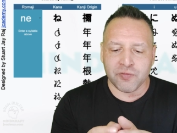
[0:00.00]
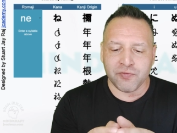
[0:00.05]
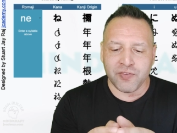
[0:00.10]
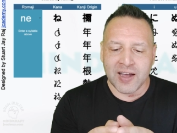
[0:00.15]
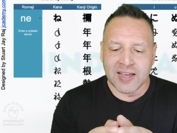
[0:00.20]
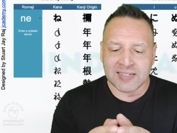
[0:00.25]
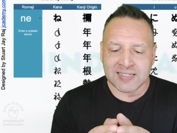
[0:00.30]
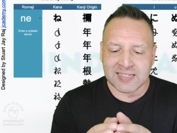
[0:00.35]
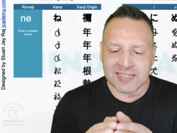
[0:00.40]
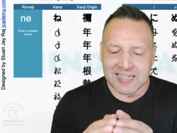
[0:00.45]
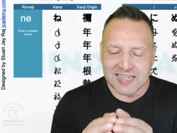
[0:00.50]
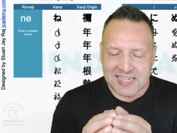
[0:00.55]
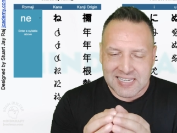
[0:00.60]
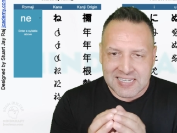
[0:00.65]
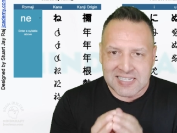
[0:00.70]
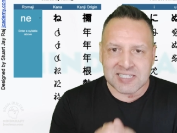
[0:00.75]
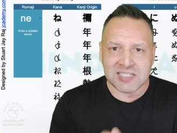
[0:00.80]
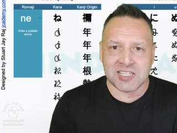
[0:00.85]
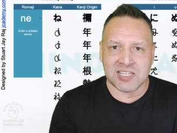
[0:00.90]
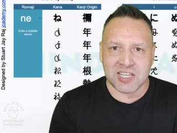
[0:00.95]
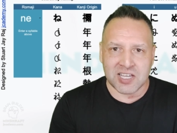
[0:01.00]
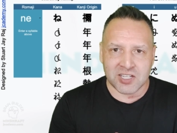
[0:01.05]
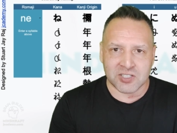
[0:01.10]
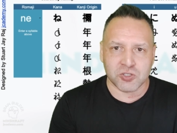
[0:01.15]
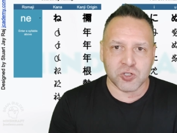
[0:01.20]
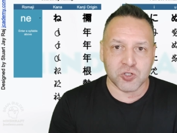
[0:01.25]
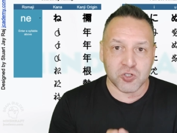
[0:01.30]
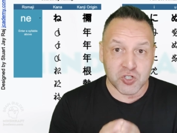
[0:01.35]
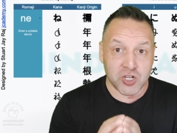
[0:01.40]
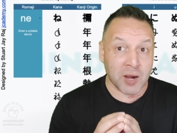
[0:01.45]
to find it easier
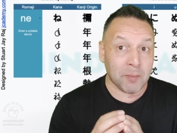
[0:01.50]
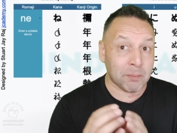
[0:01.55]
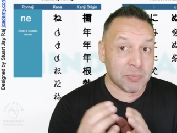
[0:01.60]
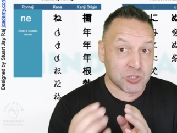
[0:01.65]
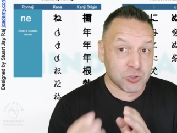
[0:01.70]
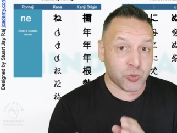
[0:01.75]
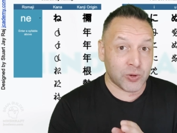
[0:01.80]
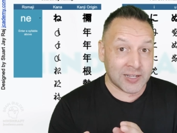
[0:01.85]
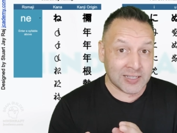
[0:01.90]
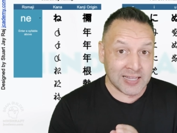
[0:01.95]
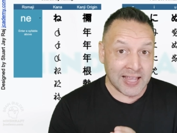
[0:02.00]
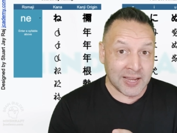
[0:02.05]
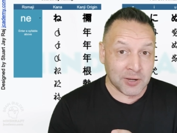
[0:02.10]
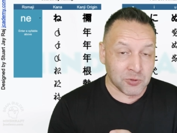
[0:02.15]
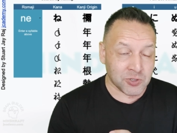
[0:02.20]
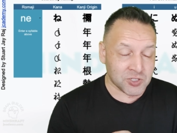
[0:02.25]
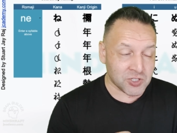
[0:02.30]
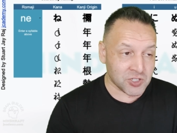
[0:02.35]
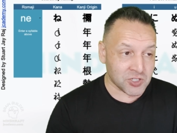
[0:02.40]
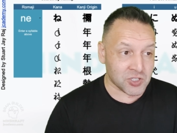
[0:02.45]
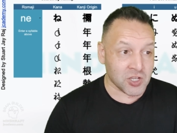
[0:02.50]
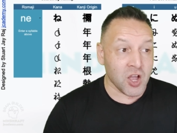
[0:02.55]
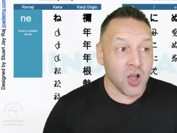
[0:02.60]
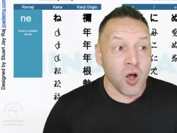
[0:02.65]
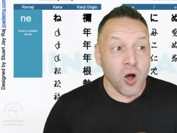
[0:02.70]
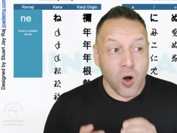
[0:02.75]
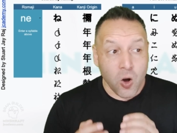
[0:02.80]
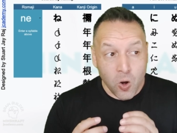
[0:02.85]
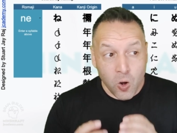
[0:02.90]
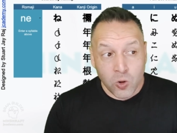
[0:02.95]
to jump between languages.
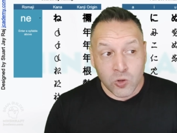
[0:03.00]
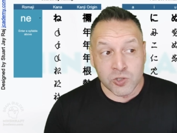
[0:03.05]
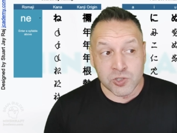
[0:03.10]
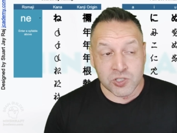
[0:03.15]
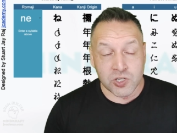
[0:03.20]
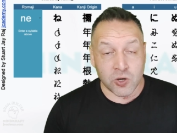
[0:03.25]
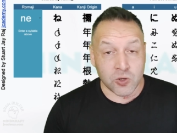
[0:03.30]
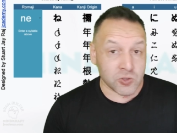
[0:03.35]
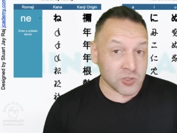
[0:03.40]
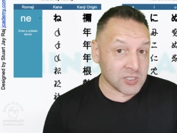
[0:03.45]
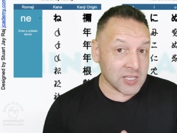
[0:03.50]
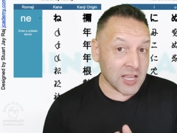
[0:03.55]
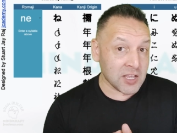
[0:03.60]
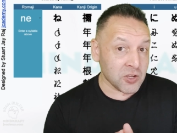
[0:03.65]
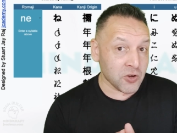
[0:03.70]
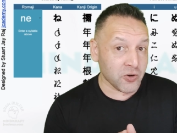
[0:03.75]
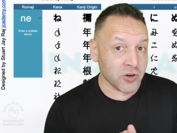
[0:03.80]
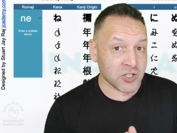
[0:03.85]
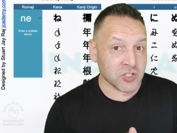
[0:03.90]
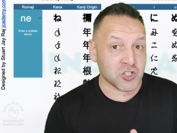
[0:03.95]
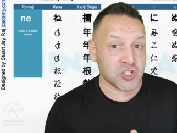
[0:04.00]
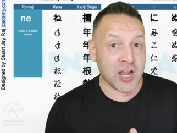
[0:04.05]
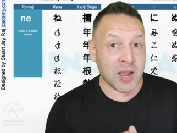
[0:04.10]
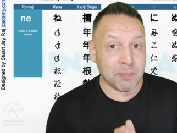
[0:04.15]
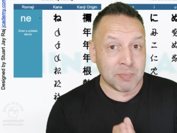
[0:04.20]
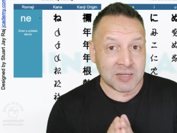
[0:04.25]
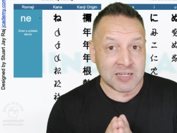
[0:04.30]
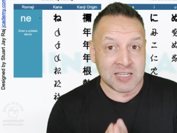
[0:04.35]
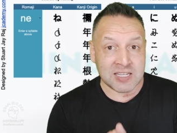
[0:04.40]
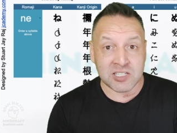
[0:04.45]
Also, say you're a
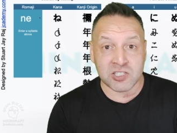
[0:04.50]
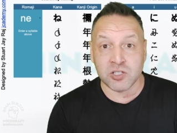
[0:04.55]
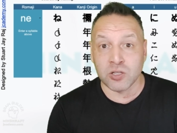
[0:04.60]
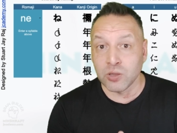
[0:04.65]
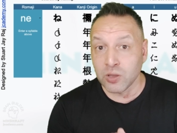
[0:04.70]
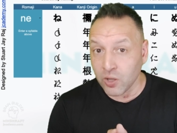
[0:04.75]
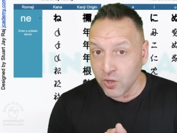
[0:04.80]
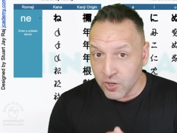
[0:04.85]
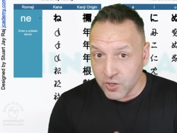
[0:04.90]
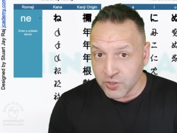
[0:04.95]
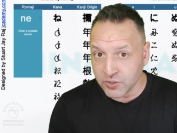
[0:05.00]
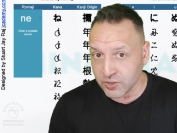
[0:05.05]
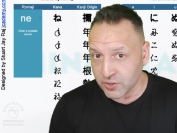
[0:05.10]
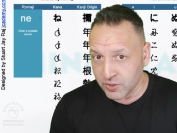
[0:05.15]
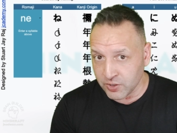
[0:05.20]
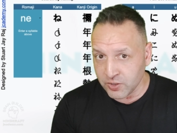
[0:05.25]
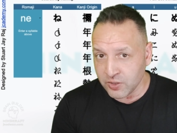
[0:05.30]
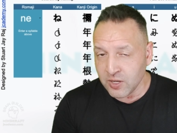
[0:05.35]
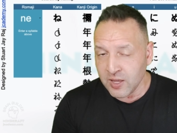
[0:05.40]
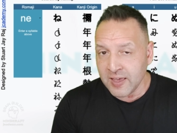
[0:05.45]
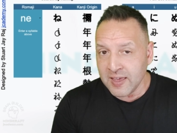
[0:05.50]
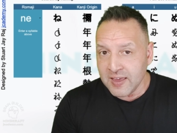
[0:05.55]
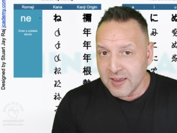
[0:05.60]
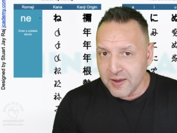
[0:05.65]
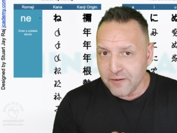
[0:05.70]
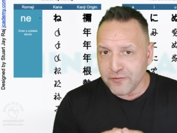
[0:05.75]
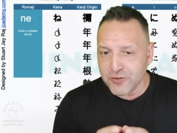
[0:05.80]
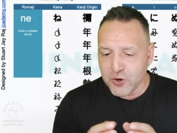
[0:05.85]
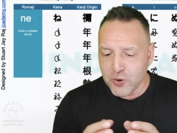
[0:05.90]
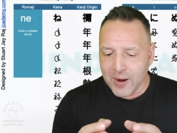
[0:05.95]
Japanese learner,
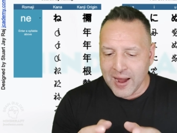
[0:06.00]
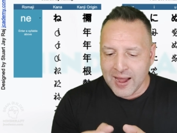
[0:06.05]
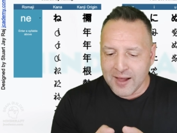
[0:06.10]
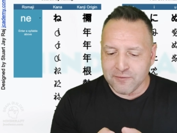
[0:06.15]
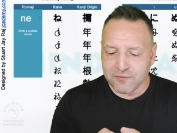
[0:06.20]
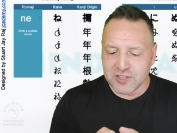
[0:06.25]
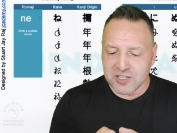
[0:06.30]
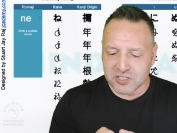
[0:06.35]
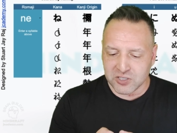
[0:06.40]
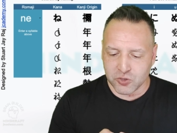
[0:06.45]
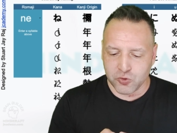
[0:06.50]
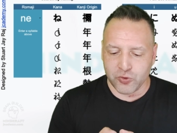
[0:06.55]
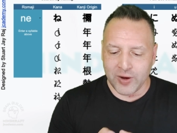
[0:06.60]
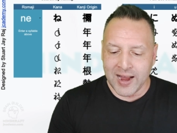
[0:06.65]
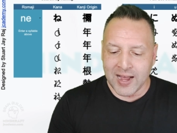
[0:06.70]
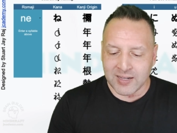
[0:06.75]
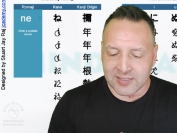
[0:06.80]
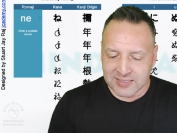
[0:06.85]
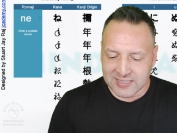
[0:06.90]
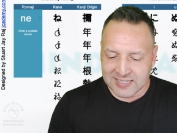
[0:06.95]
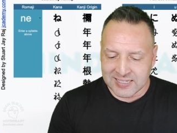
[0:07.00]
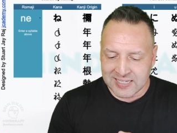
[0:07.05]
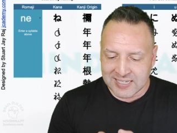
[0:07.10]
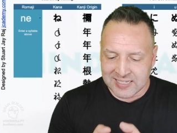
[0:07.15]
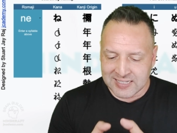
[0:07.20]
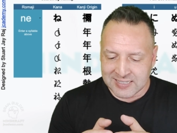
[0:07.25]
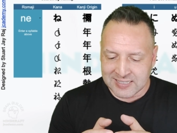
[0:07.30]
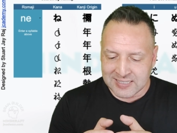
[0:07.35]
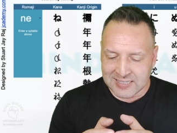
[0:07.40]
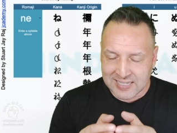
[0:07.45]
if you have this grounding
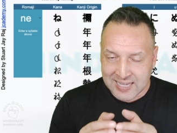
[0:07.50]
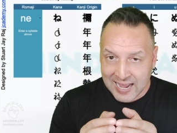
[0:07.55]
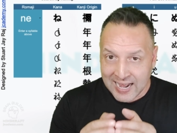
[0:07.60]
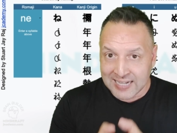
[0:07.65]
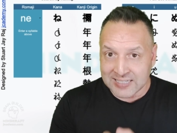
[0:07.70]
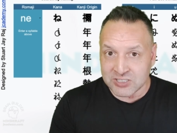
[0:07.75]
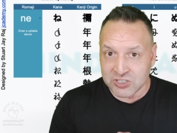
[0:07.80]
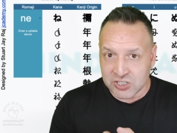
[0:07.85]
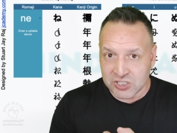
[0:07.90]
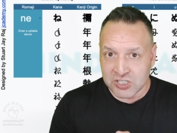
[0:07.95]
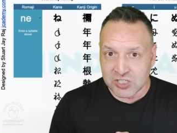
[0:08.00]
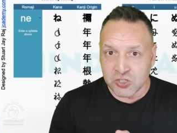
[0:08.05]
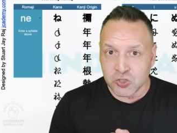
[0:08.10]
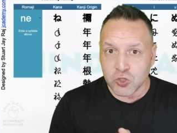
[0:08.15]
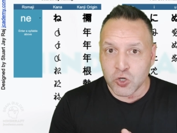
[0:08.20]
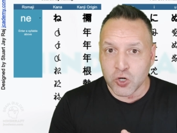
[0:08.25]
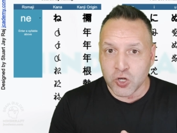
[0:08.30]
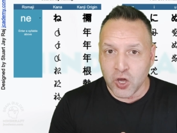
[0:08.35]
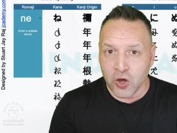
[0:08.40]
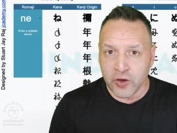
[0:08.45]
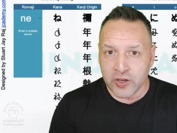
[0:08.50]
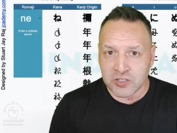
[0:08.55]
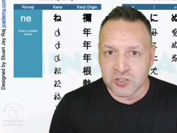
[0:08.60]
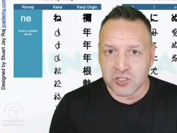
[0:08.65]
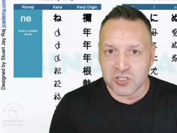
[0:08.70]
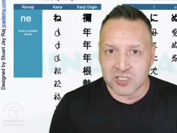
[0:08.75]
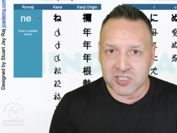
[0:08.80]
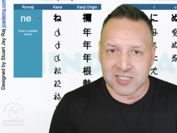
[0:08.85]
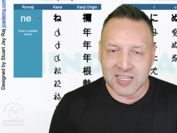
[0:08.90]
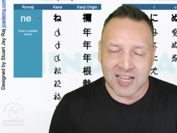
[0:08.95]
in kanji, you're going
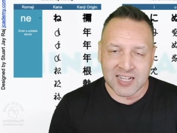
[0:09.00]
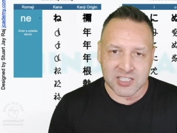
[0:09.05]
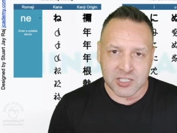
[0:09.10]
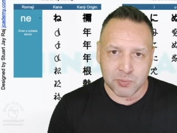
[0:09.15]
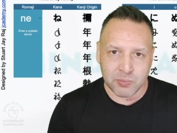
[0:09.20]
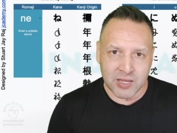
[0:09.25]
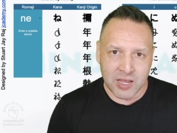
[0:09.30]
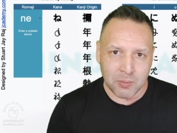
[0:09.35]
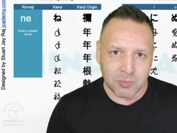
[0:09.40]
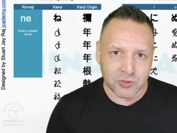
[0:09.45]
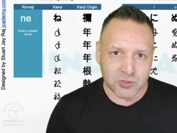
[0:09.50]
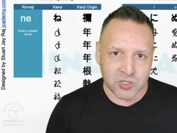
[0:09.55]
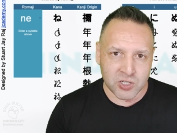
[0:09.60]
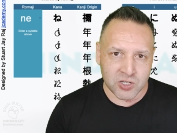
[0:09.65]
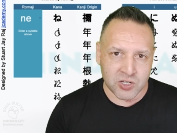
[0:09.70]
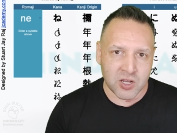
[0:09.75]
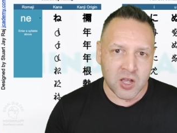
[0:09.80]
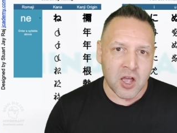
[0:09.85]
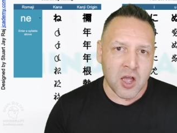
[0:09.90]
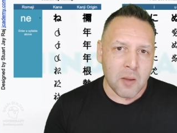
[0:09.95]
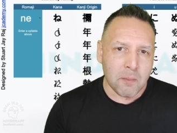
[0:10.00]
to start to be able to